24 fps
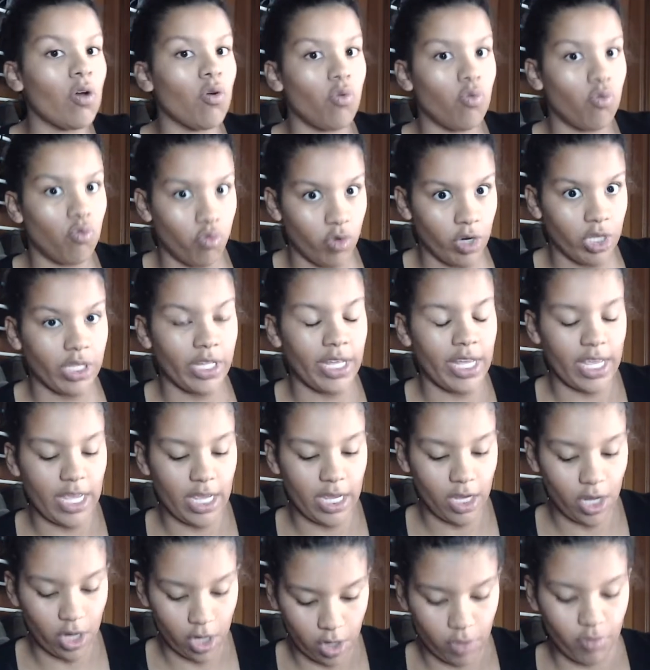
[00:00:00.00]
really
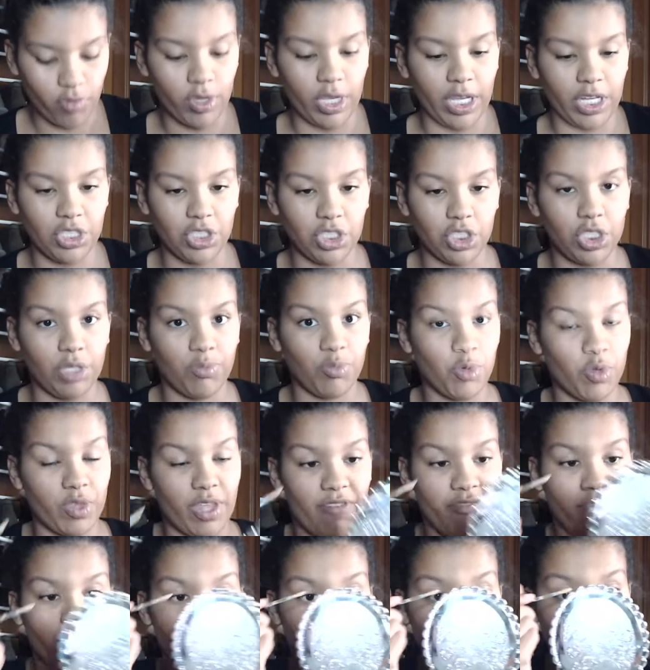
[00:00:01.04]
good relationships with
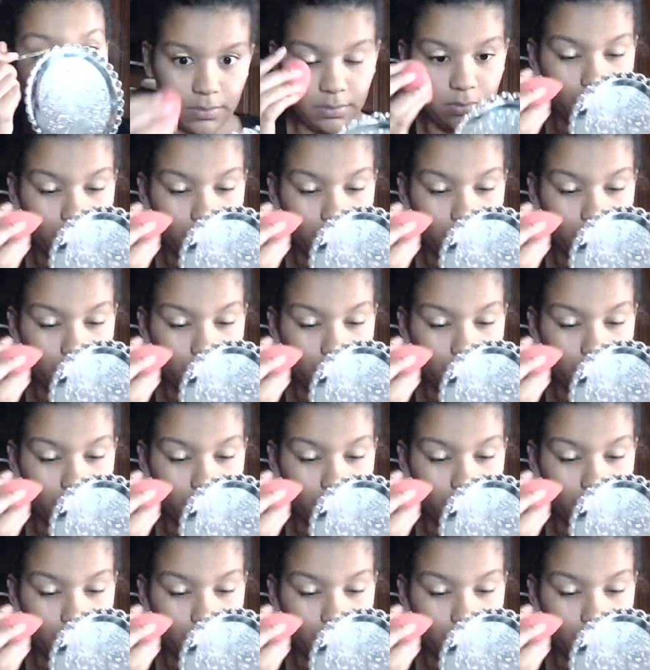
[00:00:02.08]
everybody.